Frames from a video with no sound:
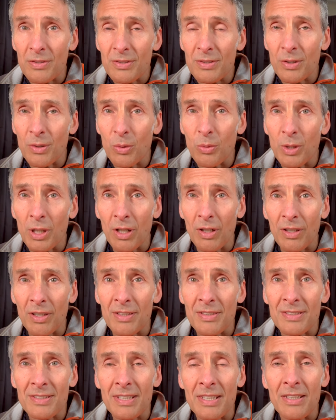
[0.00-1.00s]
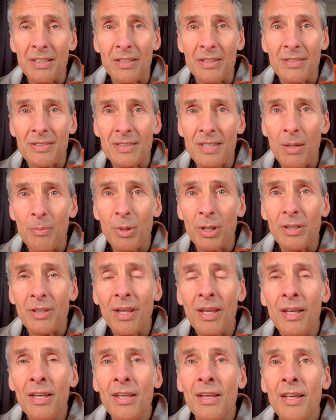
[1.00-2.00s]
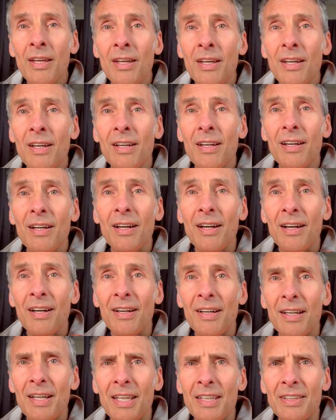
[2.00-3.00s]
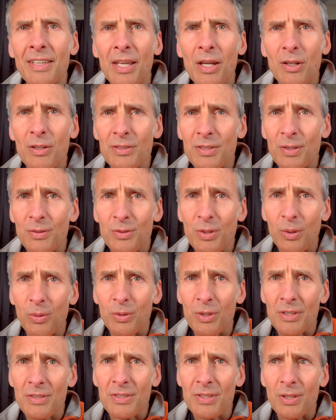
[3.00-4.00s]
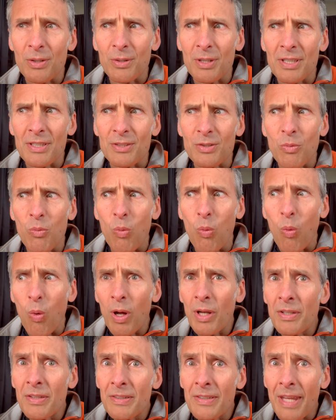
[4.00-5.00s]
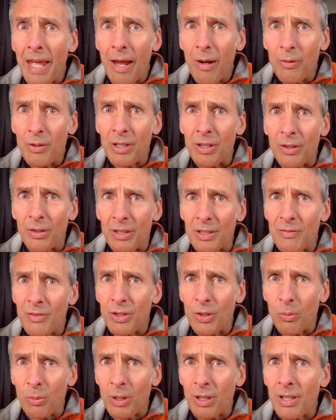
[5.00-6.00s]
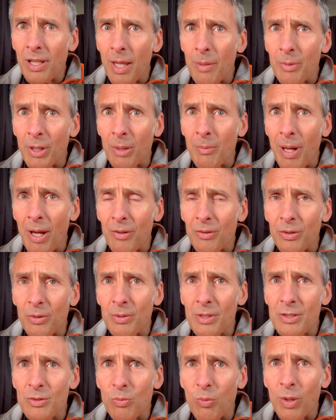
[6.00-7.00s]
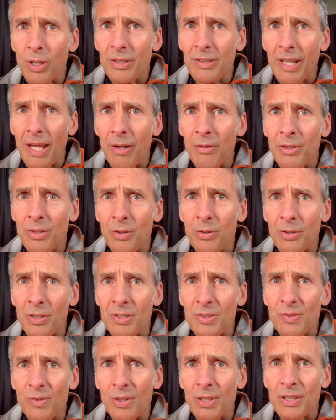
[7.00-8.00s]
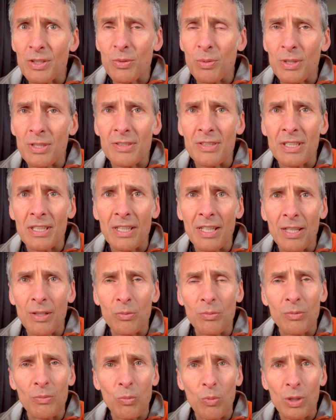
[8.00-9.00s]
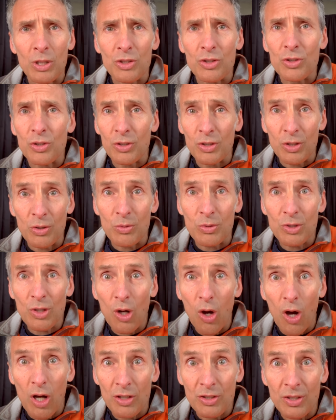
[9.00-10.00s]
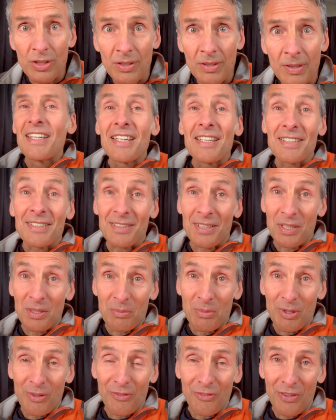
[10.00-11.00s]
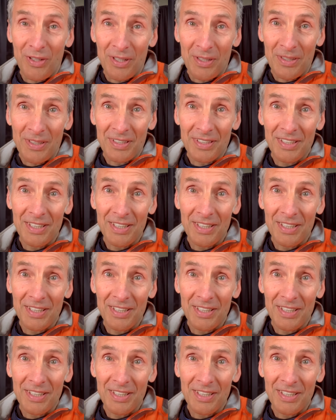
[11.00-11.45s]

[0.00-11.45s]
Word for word: So we are going to ski to the summit. Uh, and they also told us there is one downhill, even though we're climbing a mountain, there is one downhill that's very twisty and one should use caution. This is going to be fun.